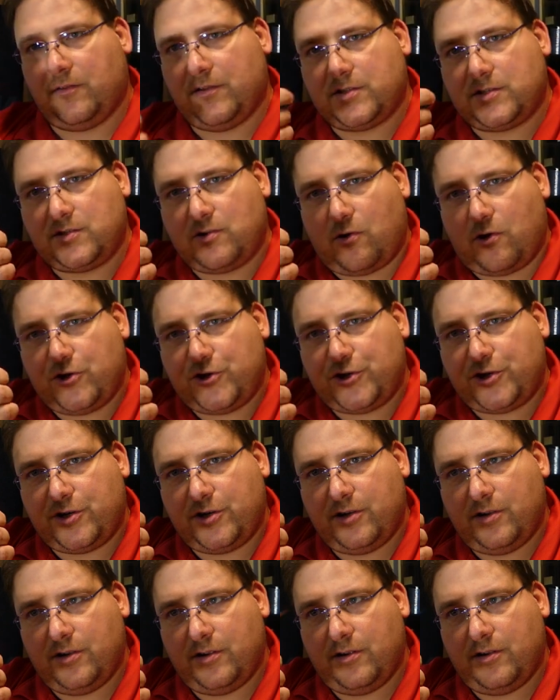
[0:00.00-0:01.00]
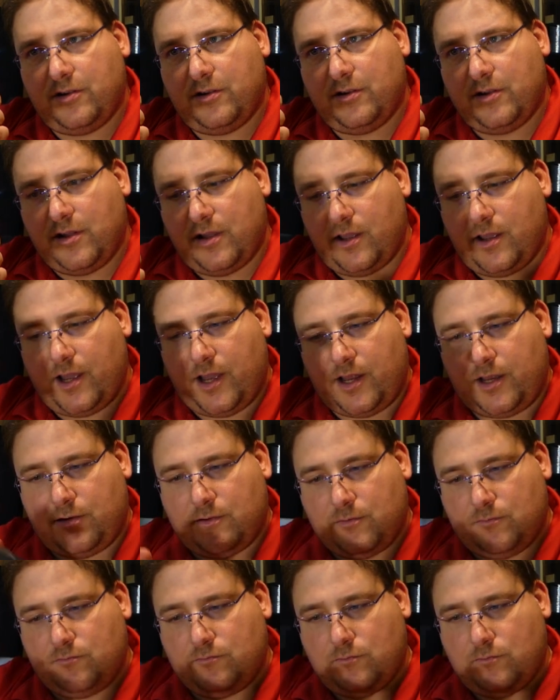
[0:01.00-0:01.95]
this torch and